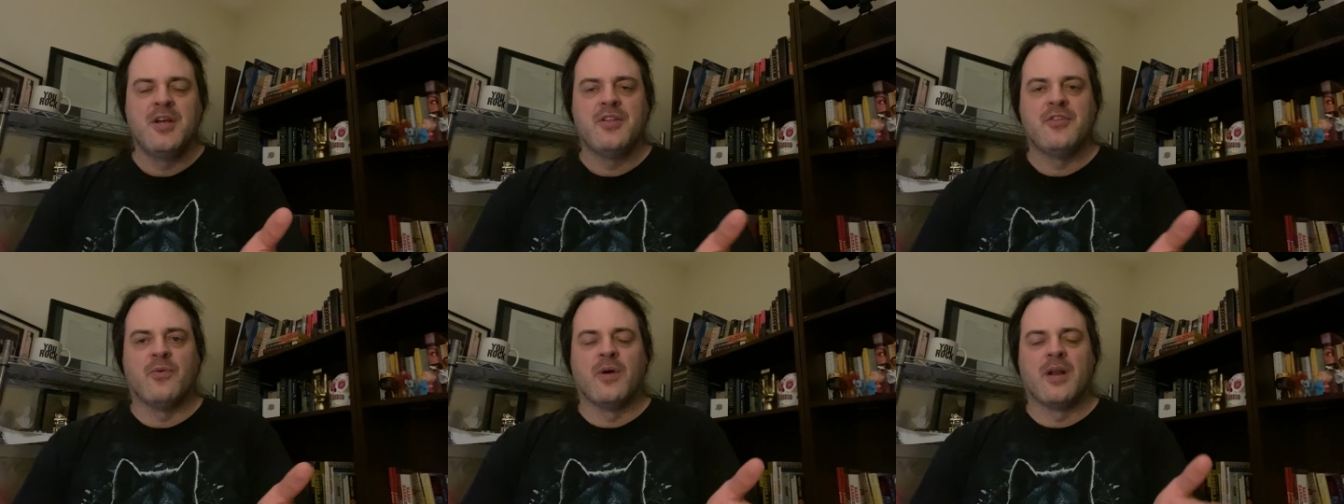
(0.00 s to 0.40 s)

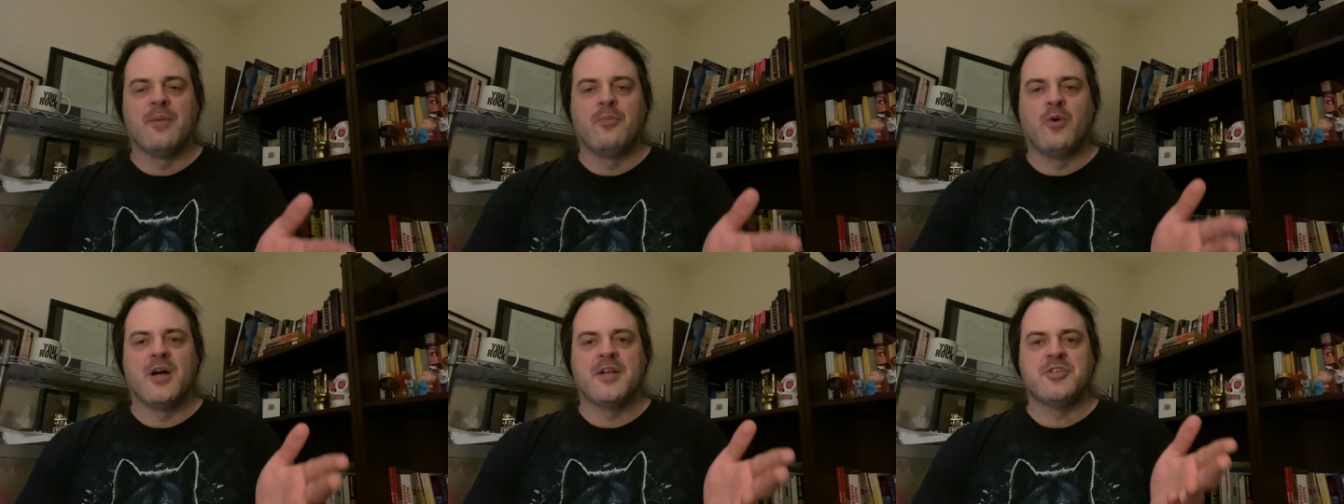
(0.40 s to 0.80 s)
to what
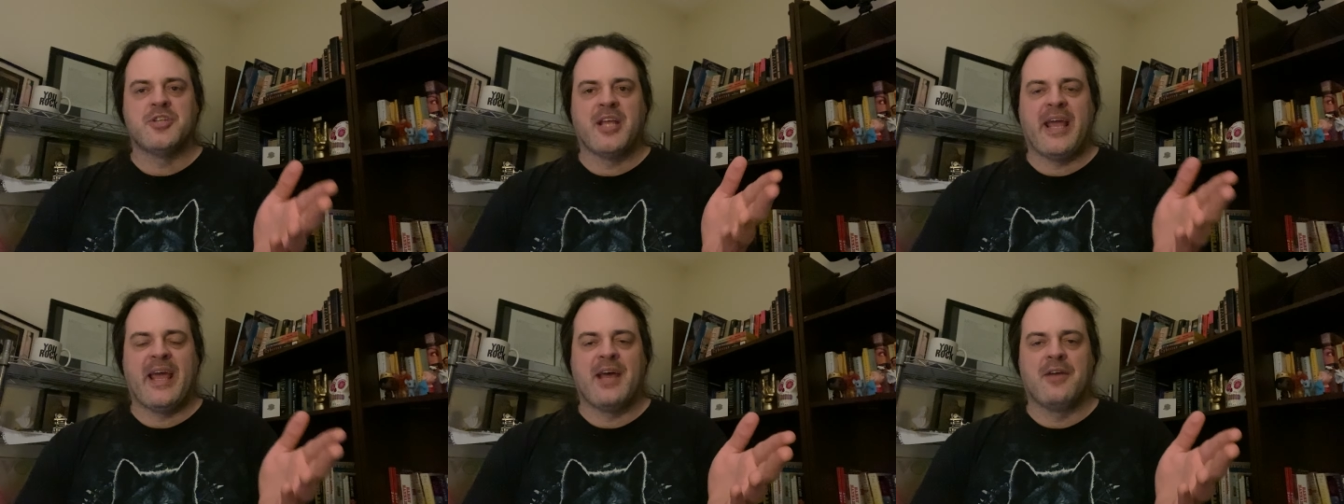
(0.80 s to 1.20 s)
i'm
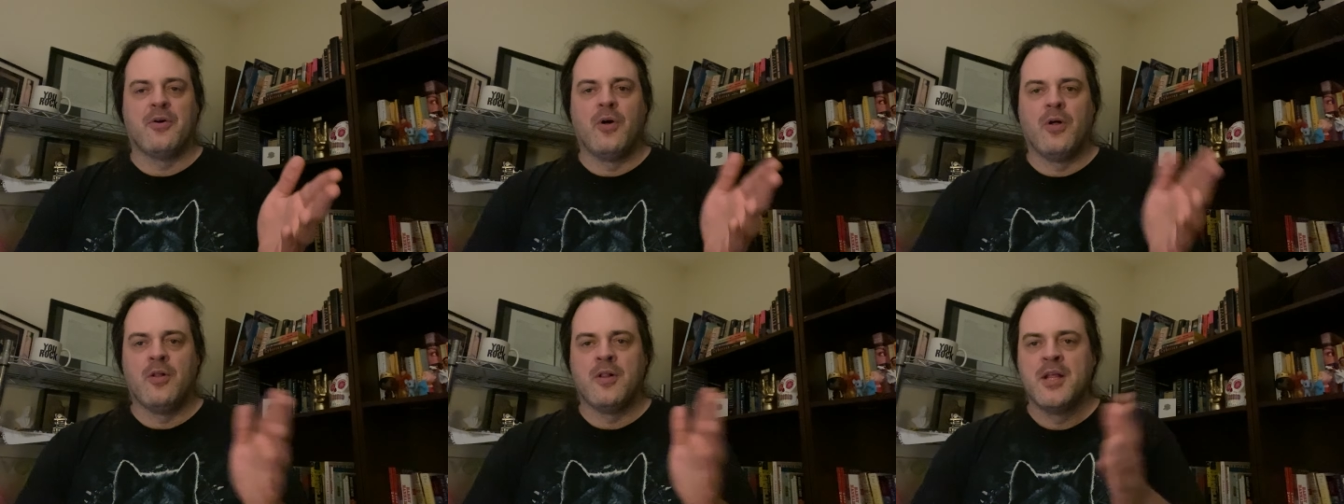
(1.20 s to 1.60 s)
watching at
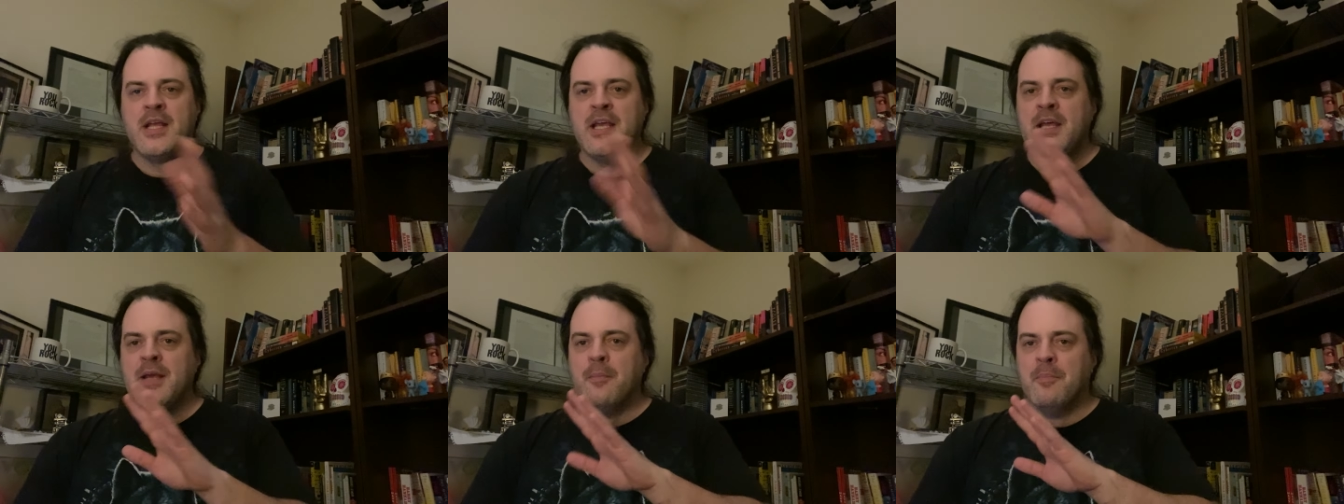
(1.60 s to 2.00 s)
all
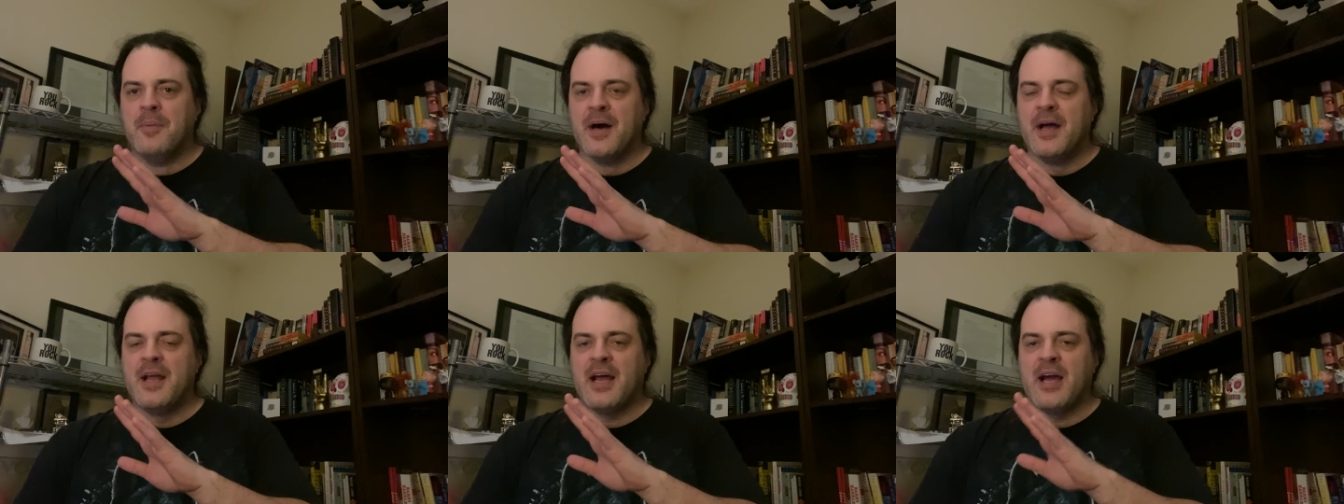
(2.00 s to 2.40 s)

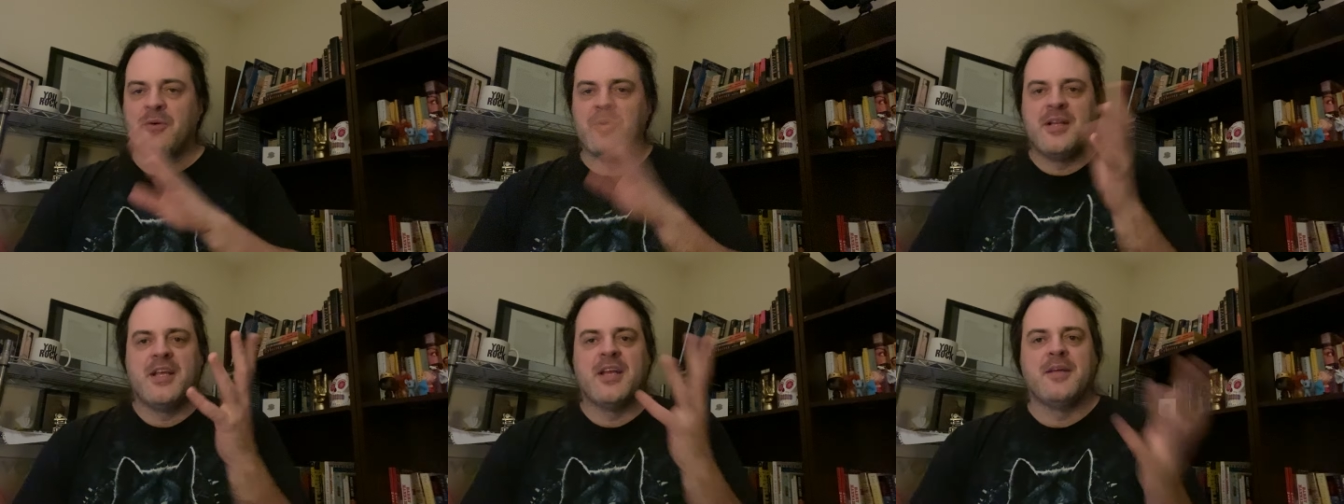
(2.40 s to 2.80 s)
but I
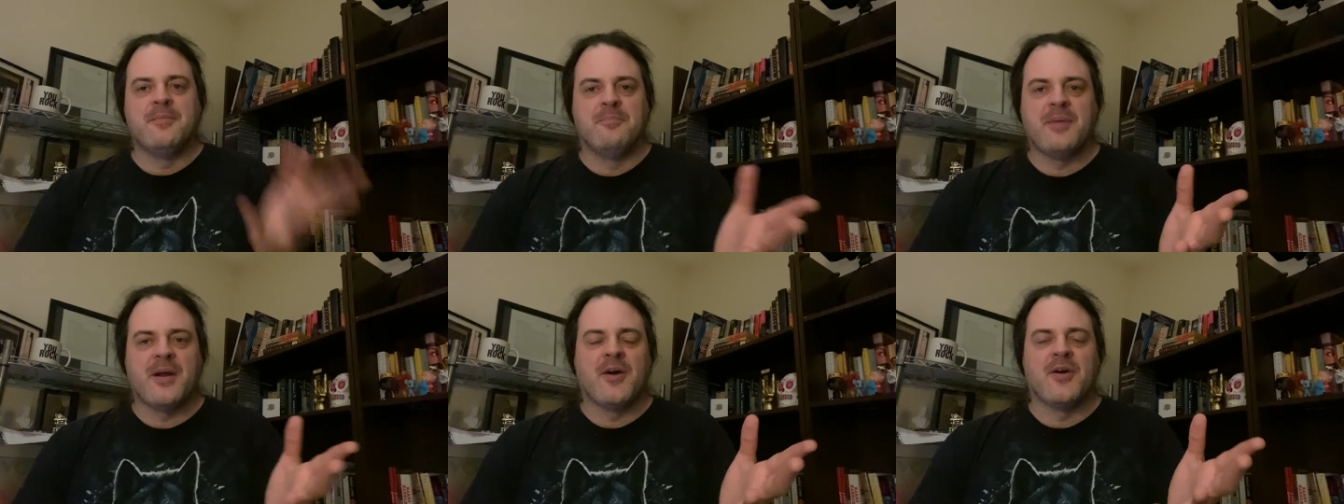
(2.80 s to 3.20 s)
would get
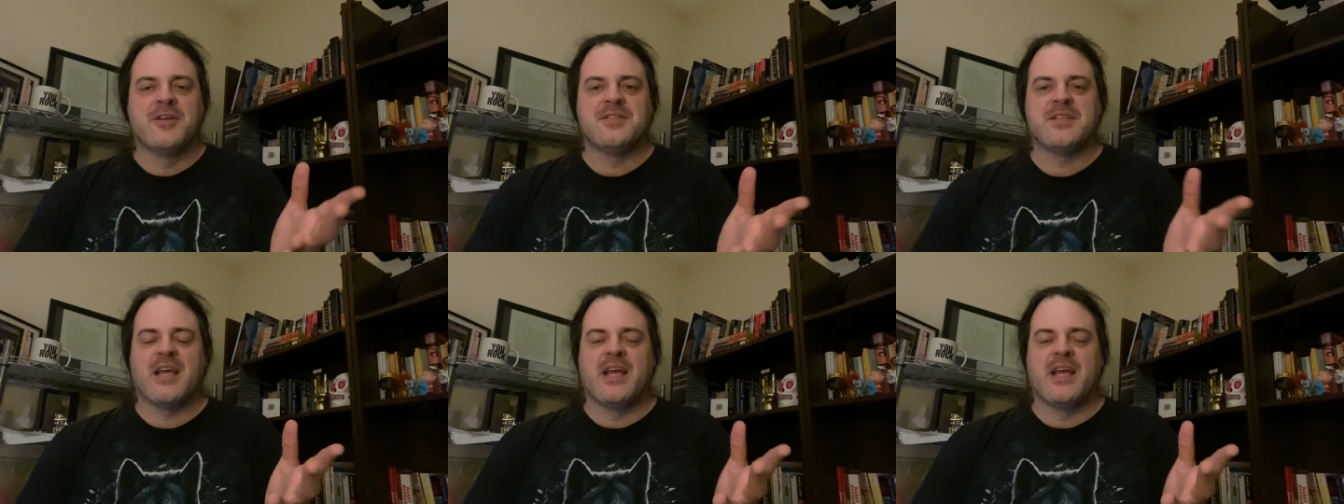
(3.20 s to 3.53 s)
embarrassed.